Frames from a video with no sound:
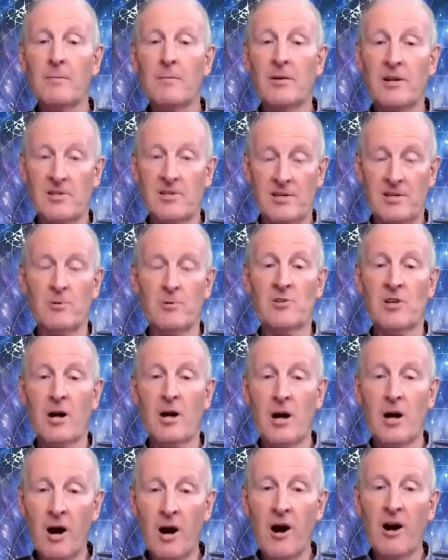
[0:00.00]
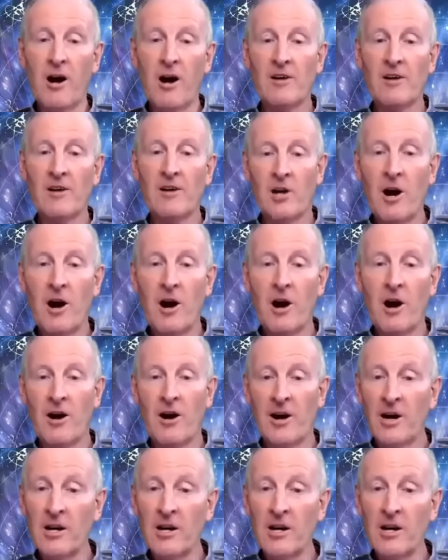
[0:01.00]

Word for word: because it was a heart to heart